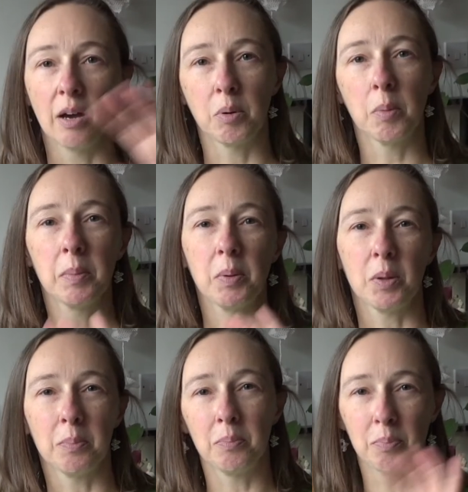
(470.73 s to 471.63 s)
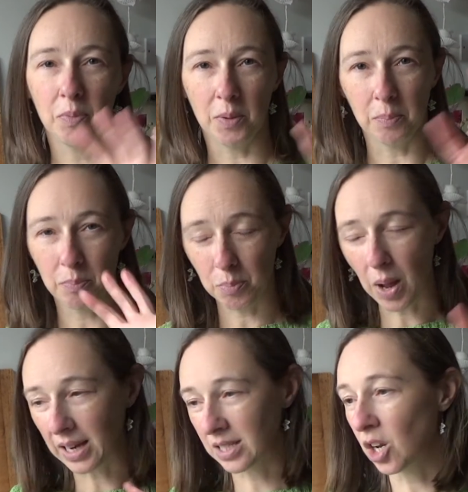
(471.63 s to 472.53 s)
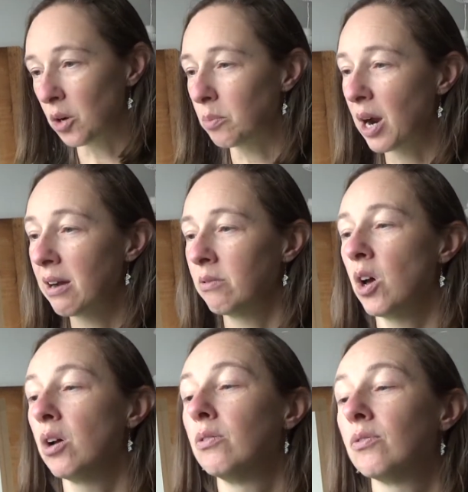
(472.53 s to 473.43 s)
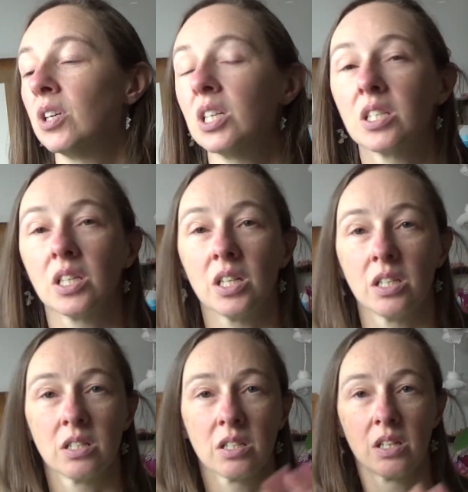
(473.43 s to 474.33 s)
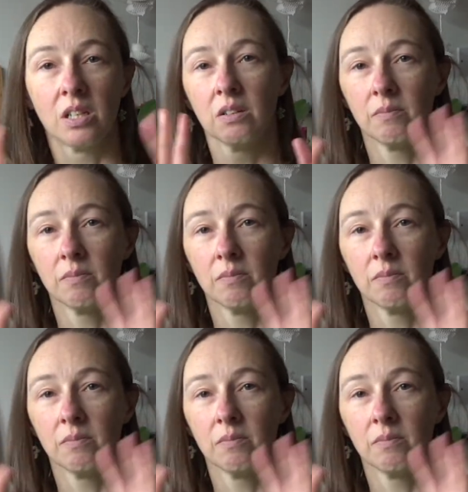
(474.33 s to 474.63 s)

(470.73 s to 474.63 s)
probably put the, the antelope brown over it and